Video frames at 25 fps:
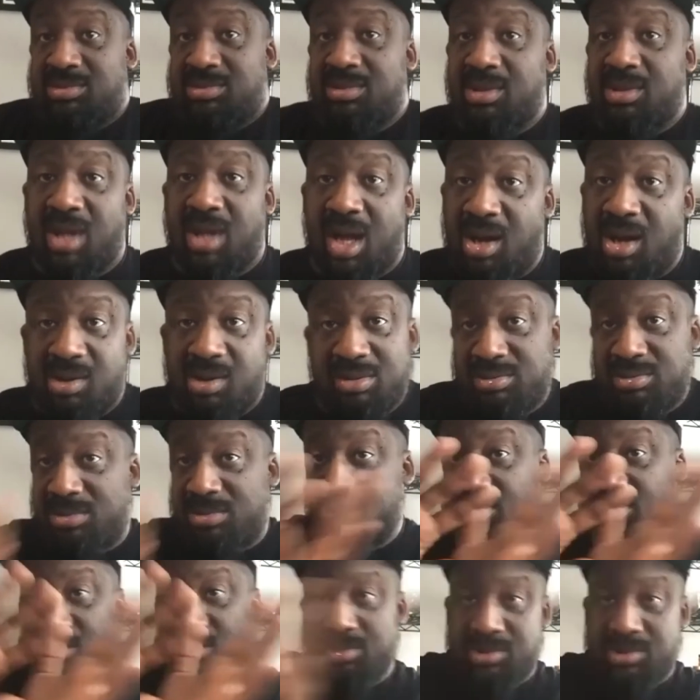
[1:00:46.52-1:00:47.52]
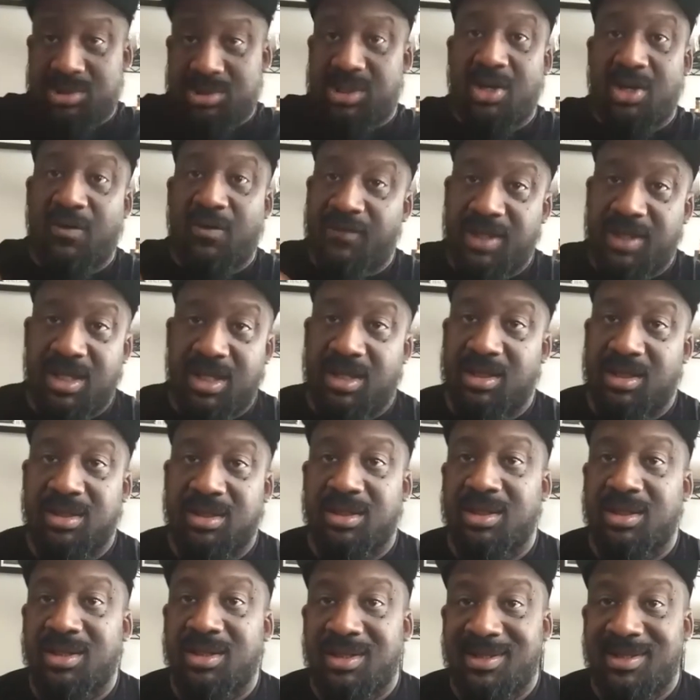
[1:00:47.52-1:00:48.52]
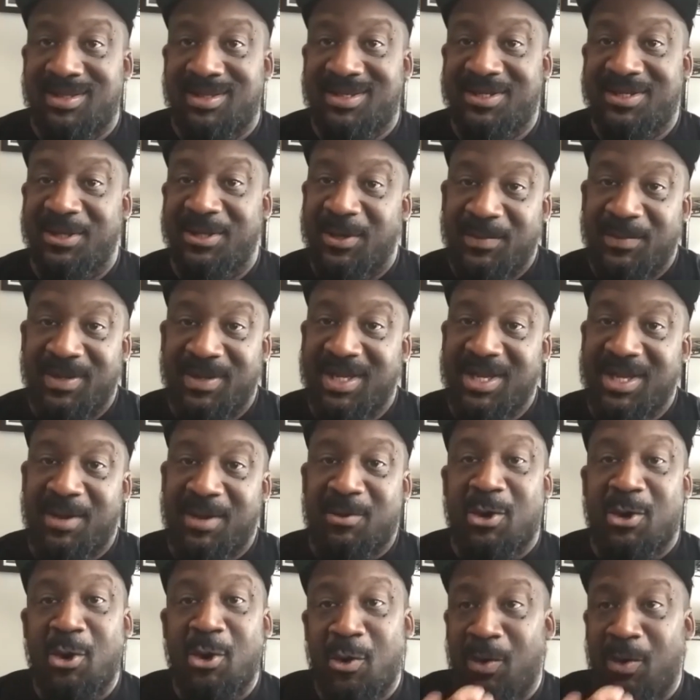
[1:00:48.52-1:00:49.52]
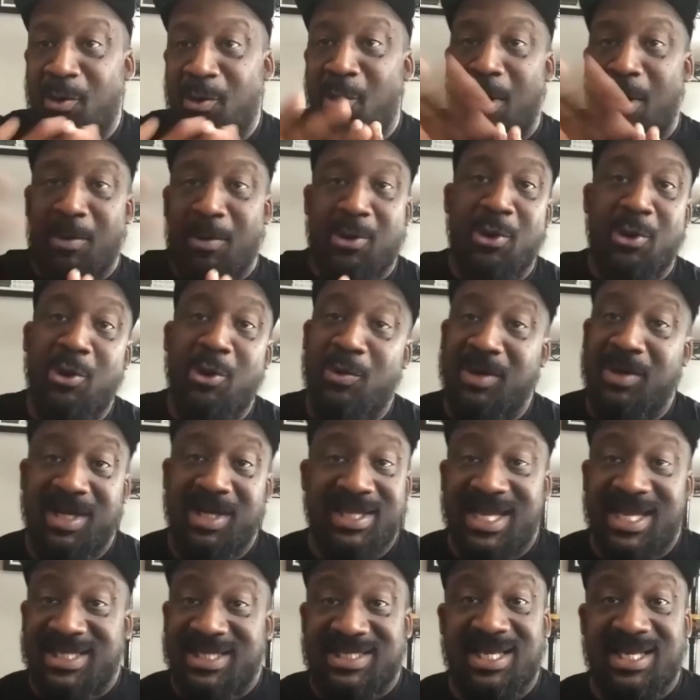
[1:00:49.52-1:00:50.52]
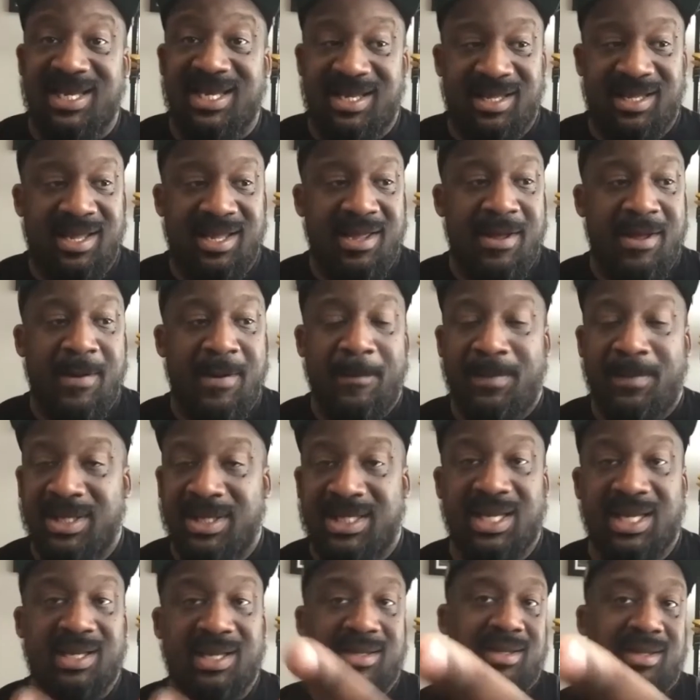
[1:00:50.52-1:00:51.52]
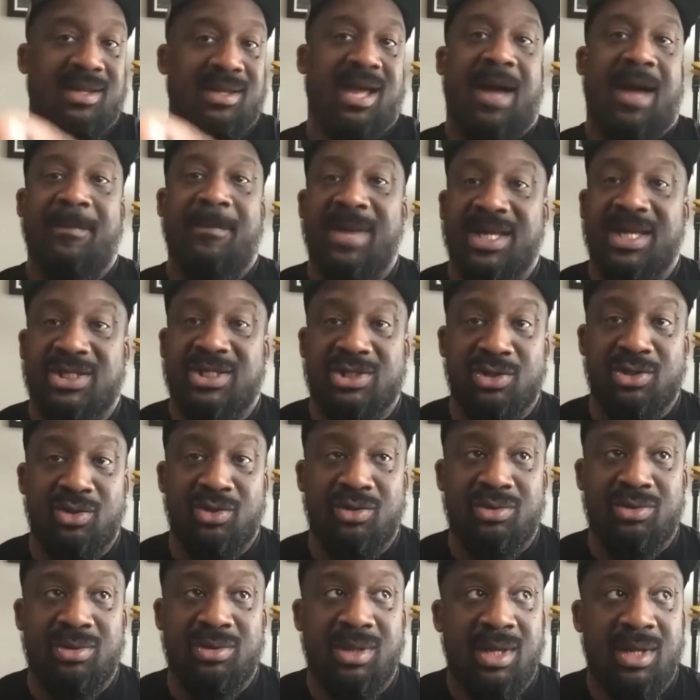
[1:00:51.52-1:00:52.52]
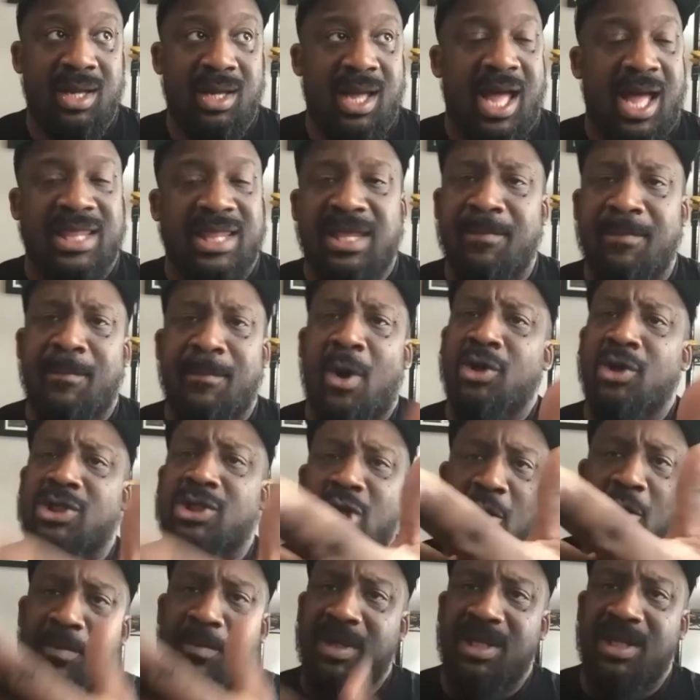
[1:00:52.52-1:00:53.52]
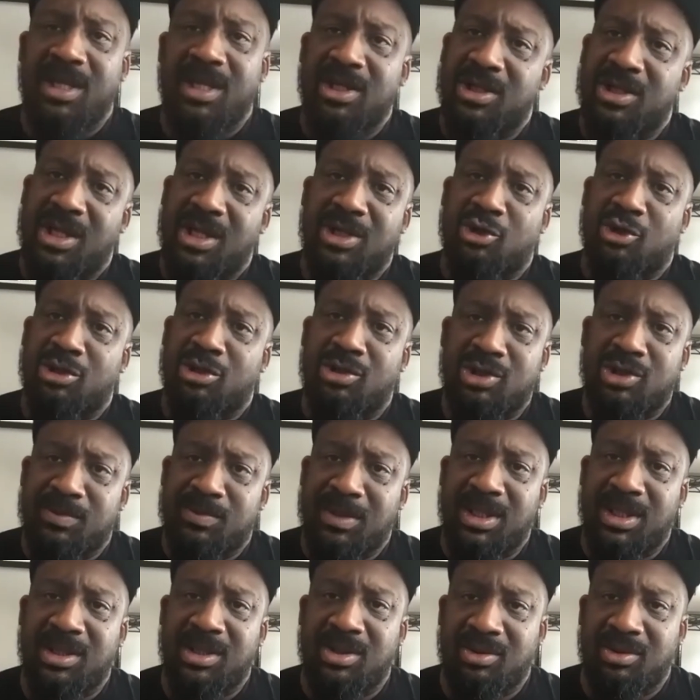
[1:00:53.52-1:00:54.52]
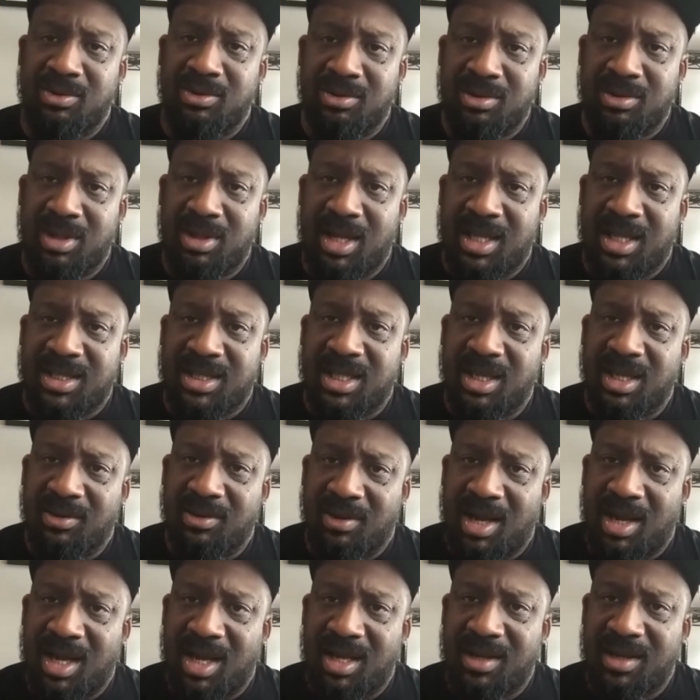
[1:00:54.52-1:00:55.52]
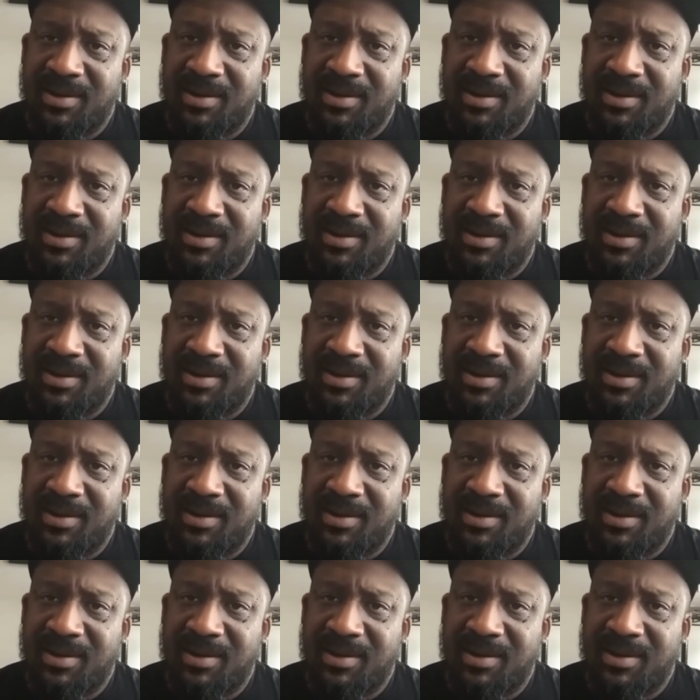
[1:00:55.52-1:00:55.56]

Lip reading: I don't stay over there. You know what I mean? I'm cool with who I'm cool with, and that's it. But then I met you. I think Mo told me to introduce me to you. I think, right?